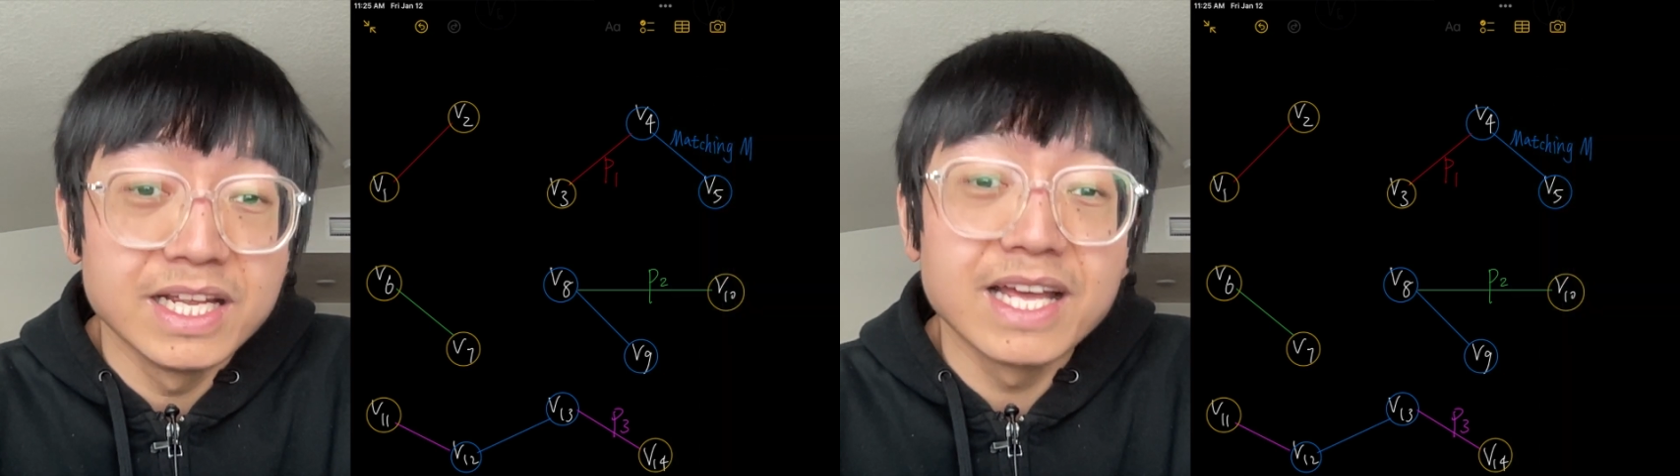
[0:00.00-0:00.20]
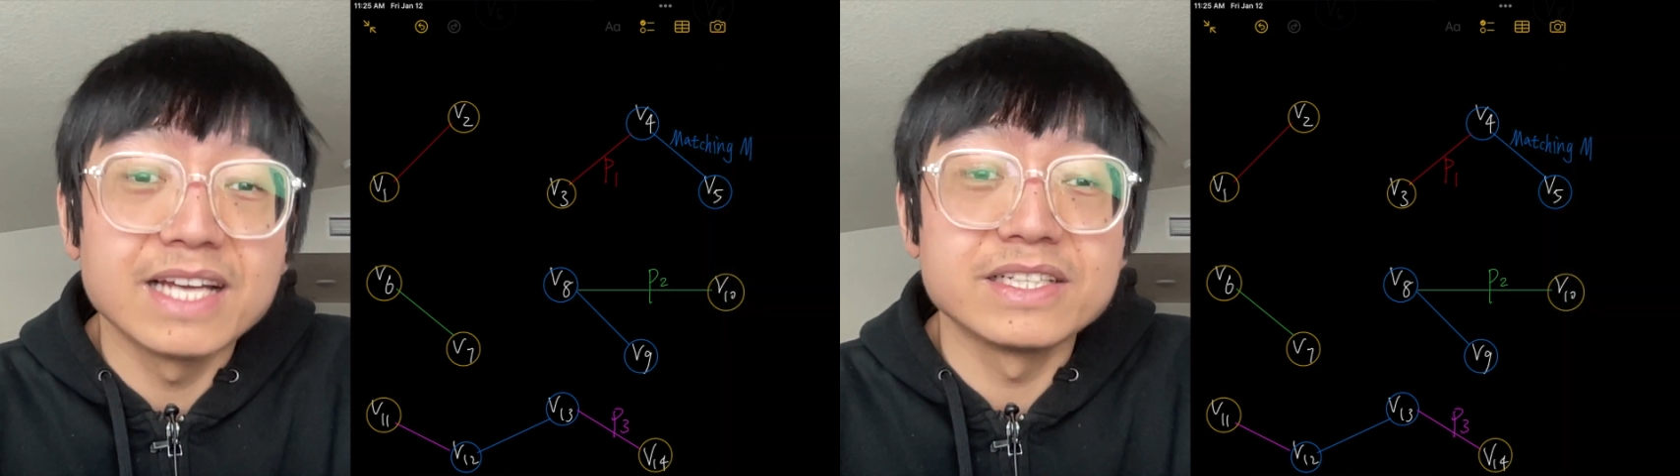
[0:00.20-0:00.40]

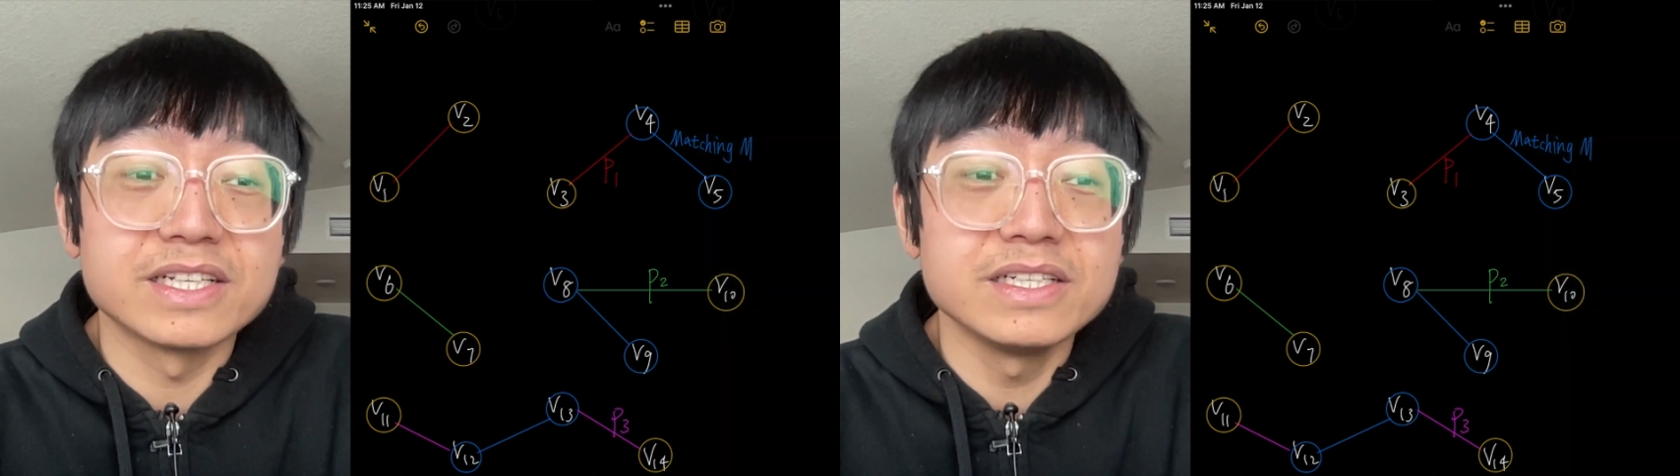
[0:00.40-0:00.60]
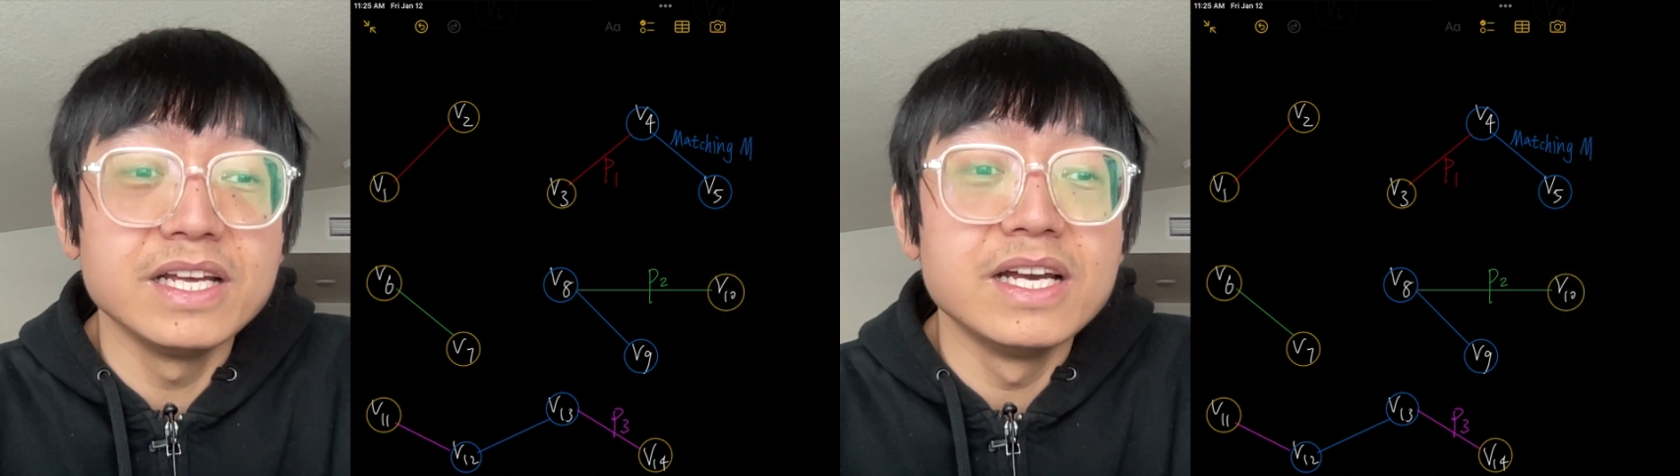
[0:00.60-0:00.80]
and
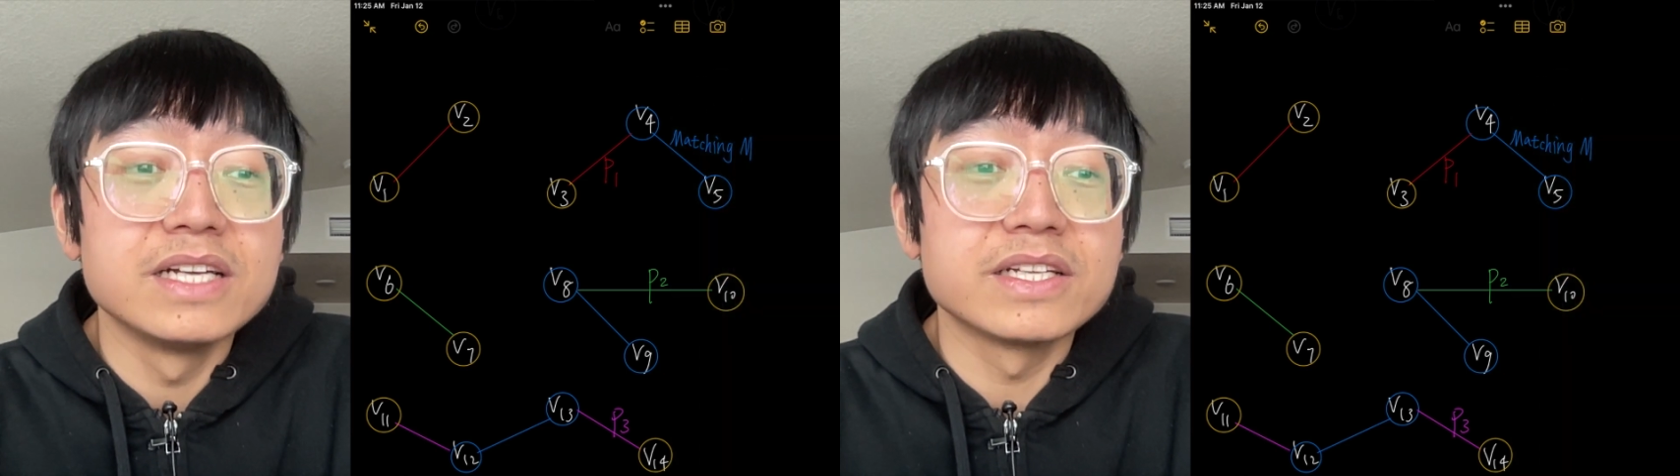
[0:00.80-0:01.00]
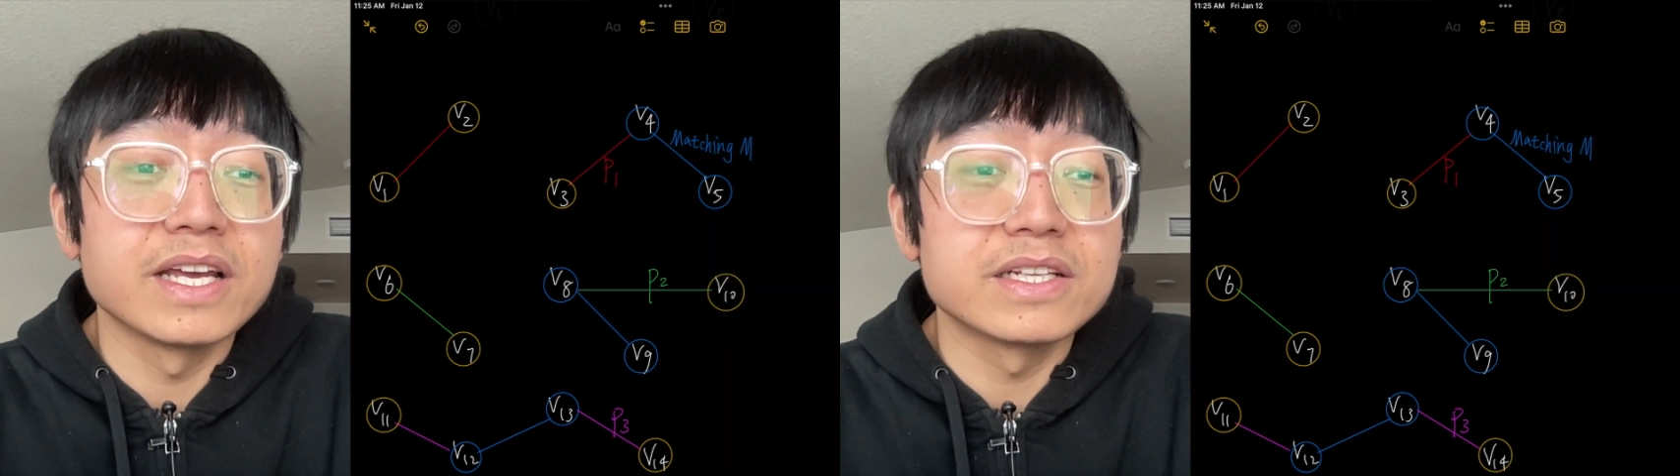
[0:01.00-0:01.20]
then
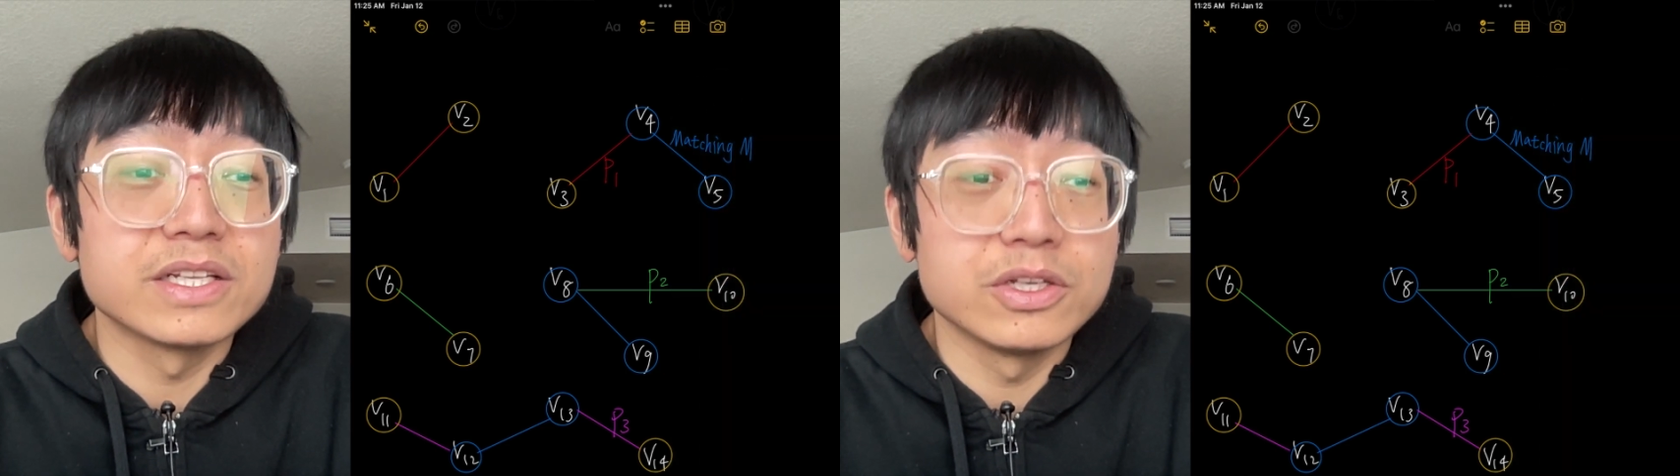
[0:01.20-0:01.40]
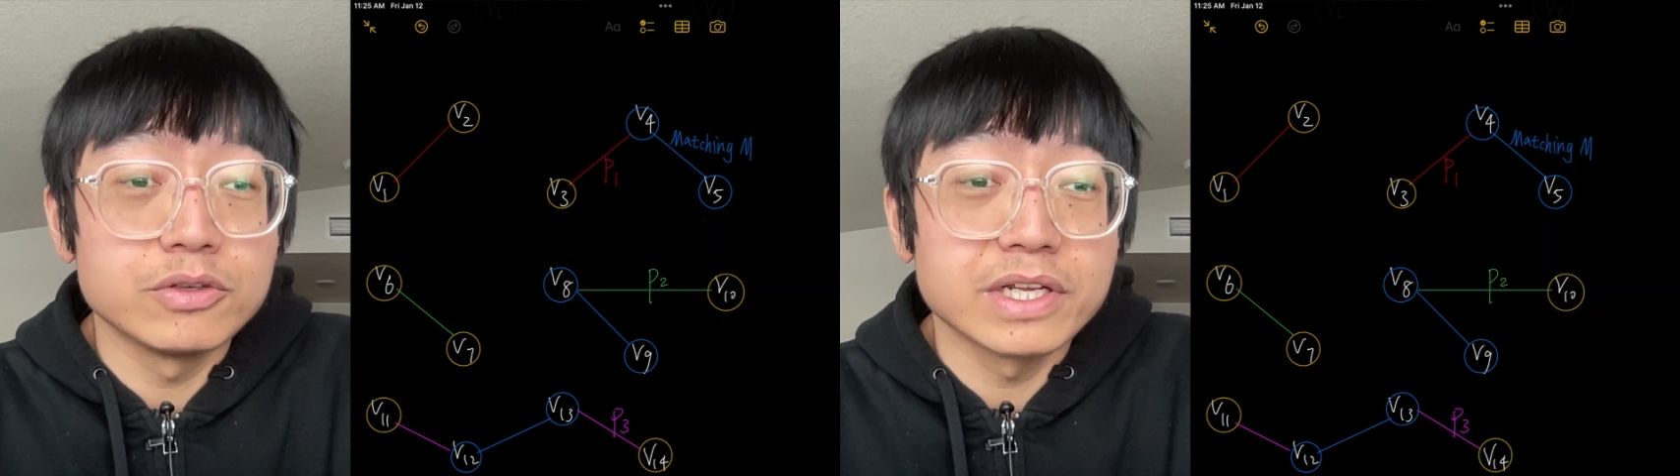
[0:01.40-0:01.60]
take the
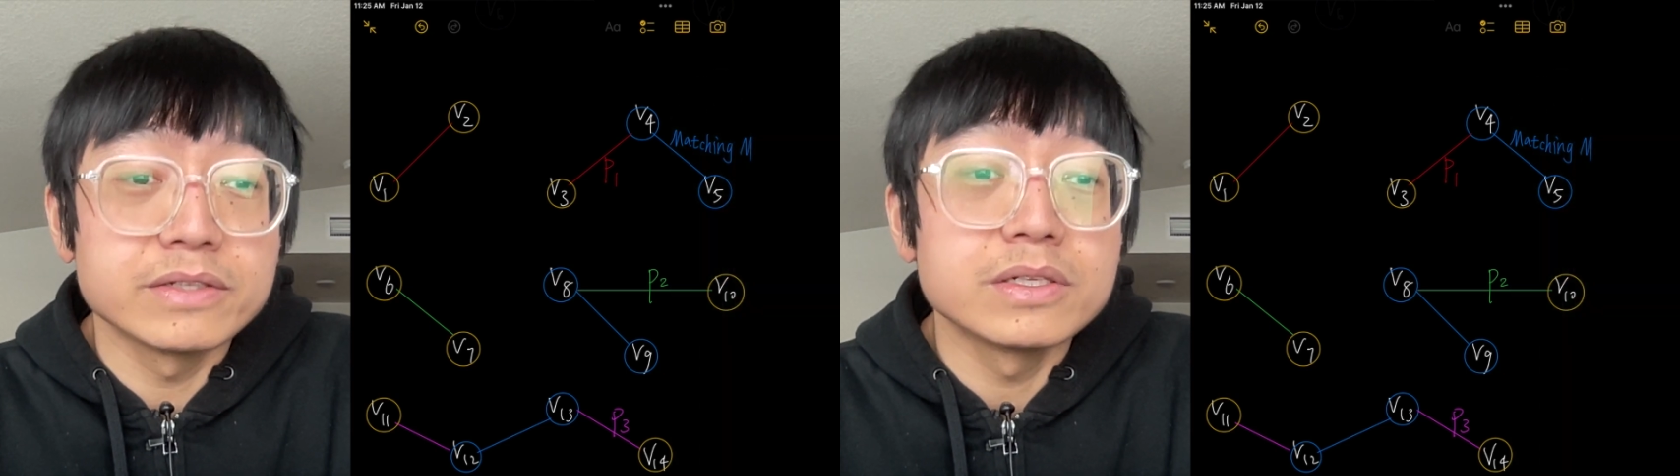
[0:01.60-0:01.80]
union